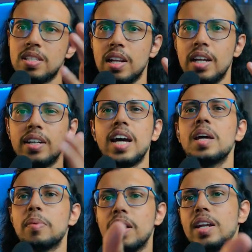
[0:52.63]
basically
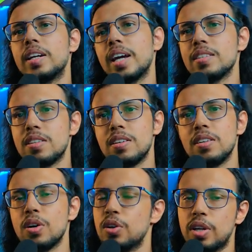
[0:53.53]
type any text
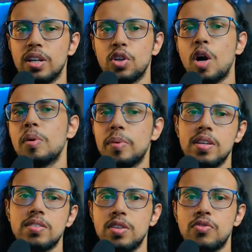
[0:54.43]
here, or you can copy
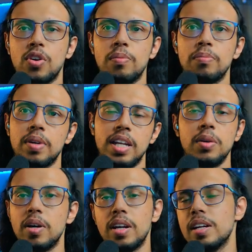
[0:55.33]
paste it from
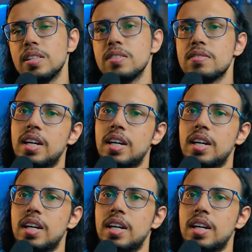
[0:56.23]
anywhere else,